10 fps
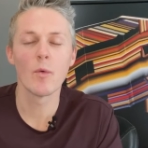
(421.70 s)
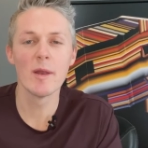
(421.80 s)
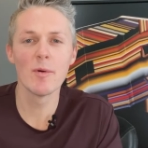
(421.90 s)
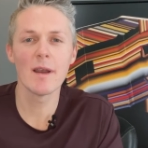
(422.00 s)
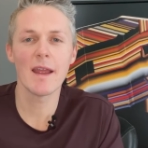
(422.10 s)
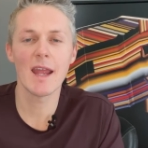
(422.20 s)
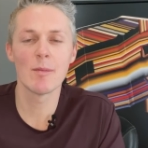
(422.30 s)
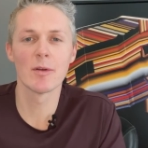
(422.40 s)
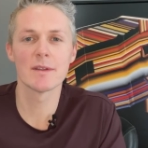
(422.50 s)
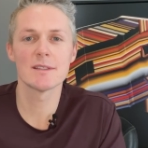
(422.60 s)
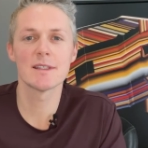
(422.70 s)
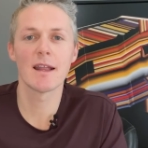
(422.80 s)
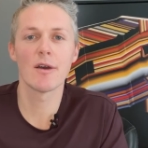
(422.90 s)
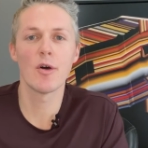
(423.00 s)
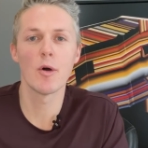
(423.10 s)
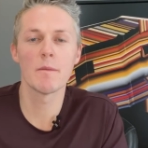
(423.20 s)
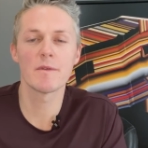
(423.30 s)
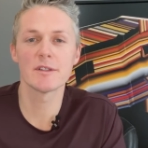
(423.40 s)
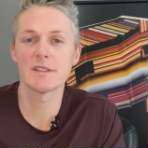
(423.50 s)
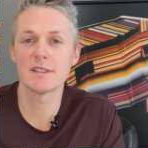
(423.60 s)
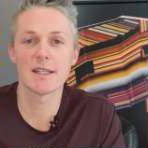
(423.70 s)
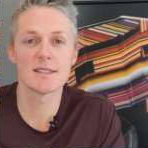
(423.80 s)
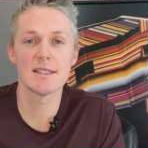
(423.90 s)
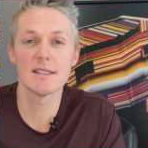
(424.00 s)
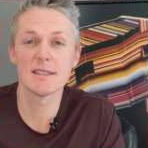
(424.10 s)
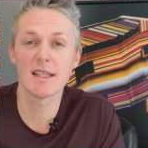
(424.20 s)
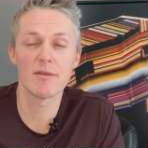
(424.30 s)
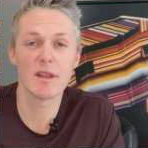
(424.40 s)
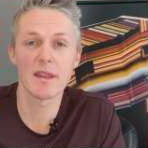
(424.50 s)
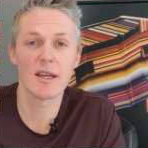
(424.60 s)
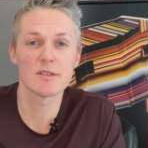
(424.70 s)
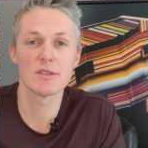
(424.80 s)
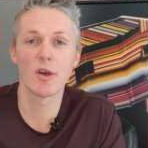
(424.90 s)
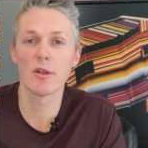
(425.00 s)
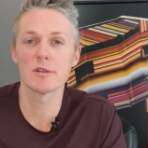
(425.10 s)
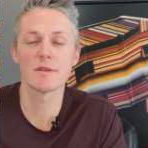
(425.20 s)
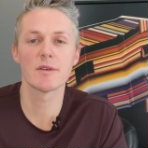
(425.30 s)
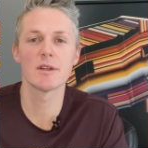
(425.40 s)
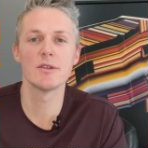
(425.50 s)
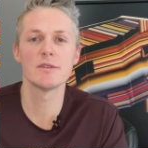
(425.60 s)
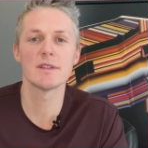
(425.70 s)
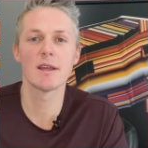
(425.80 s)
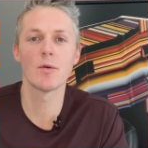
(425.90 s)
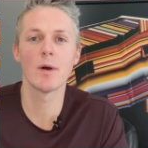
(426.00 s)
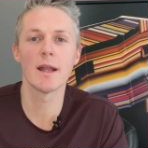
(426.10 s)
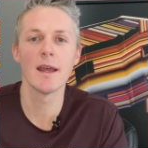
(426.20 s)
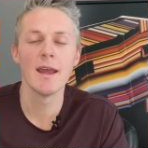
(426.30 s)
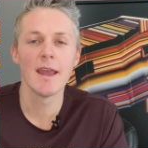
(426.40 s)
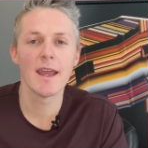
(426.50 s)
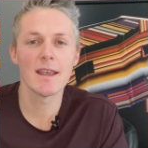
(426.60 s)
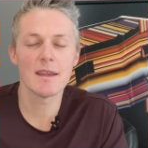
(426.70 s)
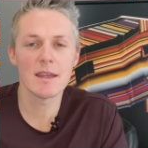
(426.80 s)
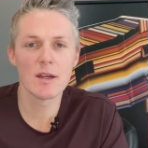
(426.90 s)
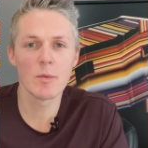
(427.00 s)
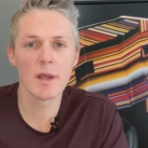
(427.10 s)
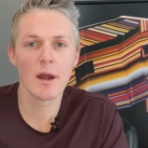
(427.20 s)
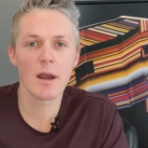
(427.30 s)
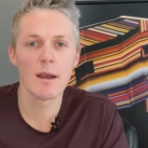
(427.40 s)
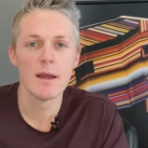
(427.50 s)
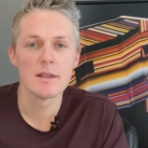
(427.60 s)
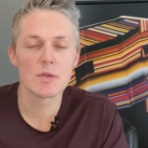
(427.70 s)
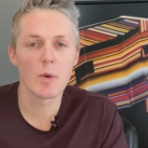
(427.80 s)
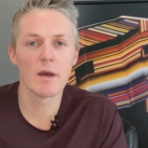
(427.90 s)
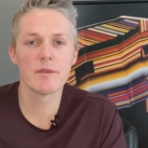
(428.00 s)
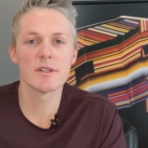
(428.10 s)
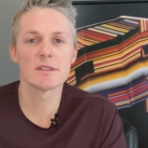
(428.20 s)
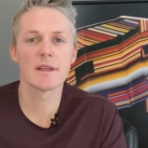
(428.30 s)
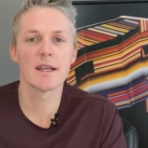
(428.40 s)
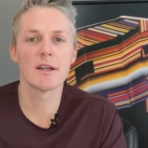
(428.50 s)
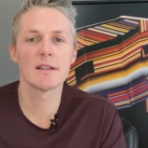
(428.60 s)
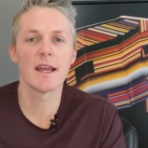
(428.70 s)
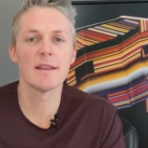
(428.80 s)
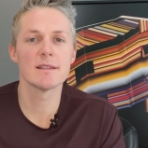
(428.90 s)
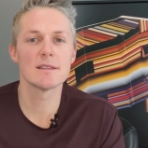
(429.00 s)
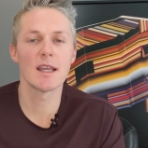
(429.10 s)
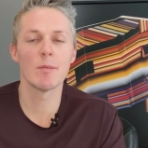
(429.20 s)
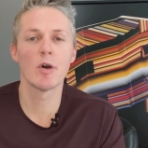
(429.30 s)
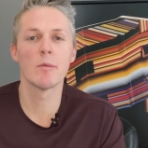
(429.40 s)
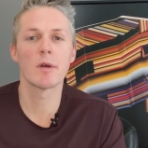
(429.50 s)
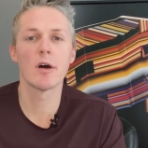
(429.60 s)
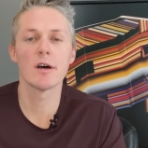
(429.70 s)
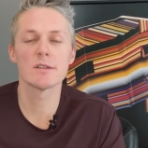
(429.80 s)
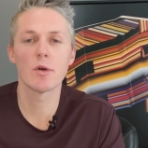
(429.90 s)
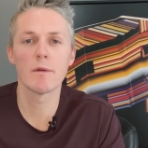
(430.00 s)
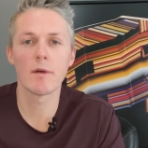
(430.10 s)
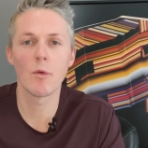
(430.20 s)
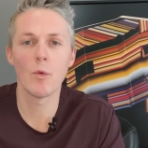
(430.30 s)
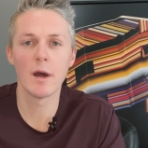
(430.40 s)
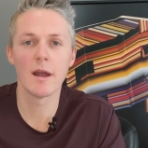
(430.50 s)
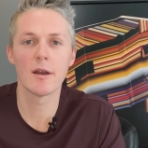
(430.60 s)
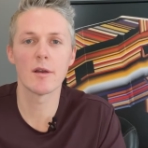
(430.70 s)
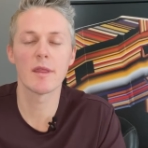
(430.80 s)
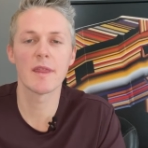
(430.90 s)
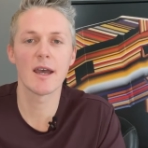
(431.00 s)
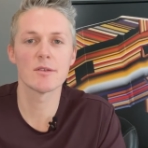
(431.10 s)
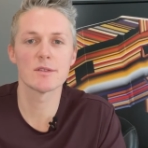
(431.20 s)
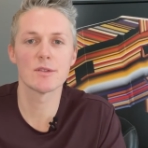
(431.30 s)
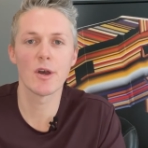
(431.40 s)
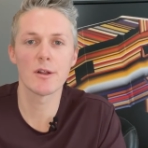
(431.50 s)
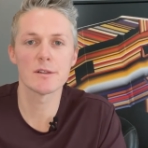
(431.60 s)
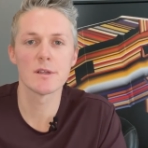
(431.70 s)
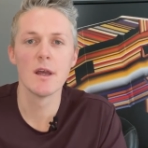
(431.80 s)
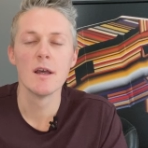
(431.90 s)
we were able to sell a home for sixty to seventy thousand dollars for a new single wide, and here we are, 12 years later, and the same home costs over one hundred thousand dollars.